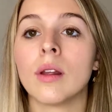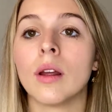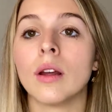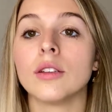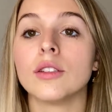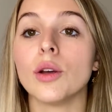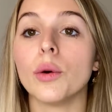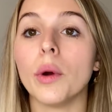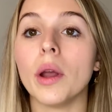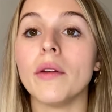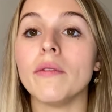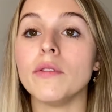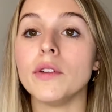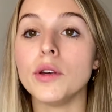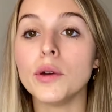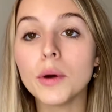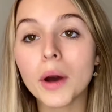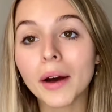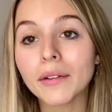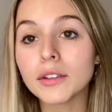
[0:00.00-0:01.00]
So if
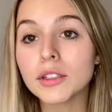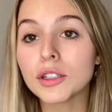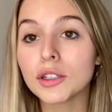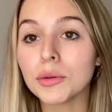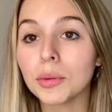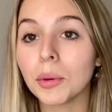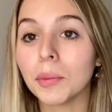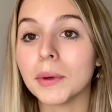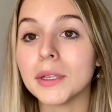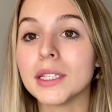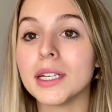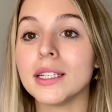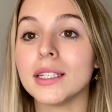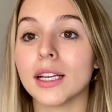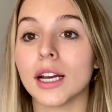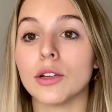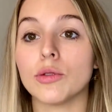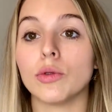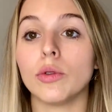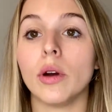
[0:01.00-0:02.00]
you have a super busy
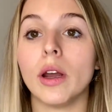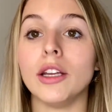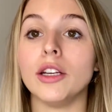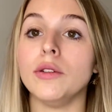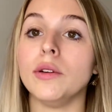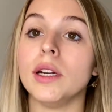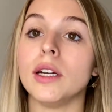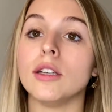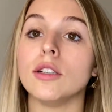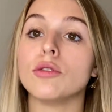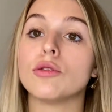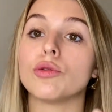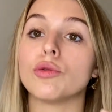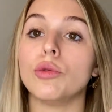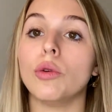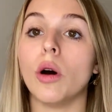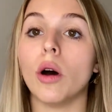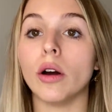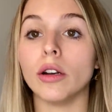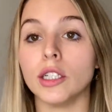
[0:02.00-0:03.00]
schedule and you need to do
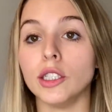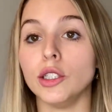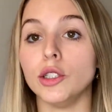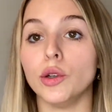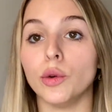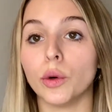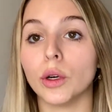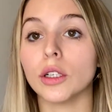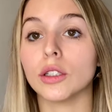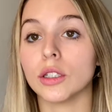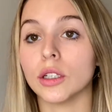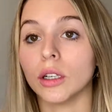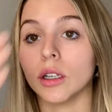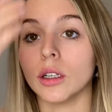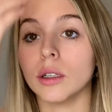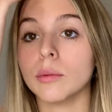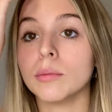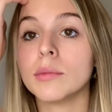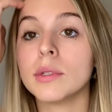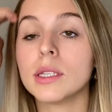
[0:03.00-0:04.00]
school on your
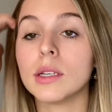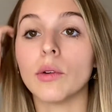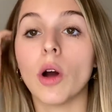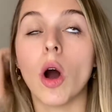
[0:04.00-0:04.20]
terms,